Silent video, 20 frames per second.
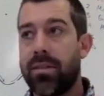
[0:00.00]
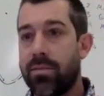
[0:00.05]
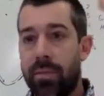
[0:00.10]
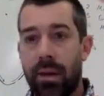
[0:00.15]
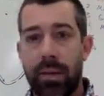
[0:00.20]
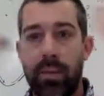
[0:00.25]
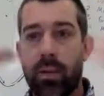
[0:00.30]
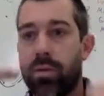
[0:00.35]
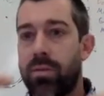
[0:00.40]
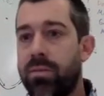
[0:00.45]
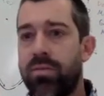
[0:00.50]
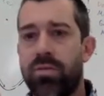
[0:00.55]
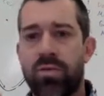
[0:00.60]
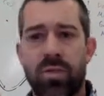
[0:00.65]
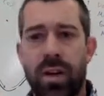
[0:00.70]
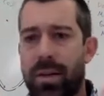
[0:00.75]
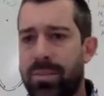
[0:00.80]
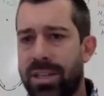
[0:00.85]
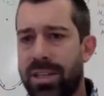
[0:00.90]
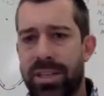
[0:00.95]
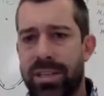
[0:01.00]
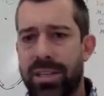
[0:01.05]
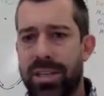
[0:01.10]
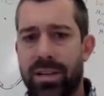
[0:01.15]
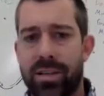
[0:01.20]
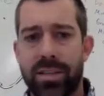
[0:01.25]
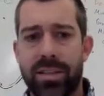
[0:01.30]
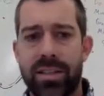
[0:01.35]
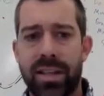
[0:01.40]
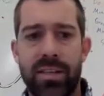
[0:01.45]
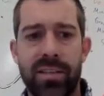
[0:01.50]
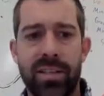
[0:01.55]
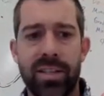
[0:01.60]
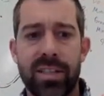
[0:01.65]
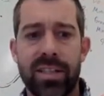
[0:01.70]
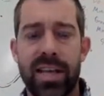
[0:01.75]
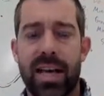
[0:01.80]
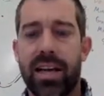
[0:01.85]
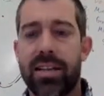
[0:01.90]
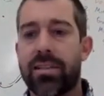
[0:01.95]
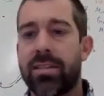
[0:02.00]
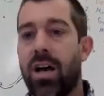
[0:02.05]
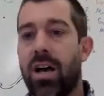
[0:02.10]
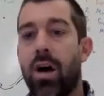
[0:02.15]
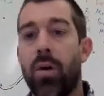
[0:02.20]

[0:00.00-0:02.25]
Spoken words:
maybe drop just down to 7 sets.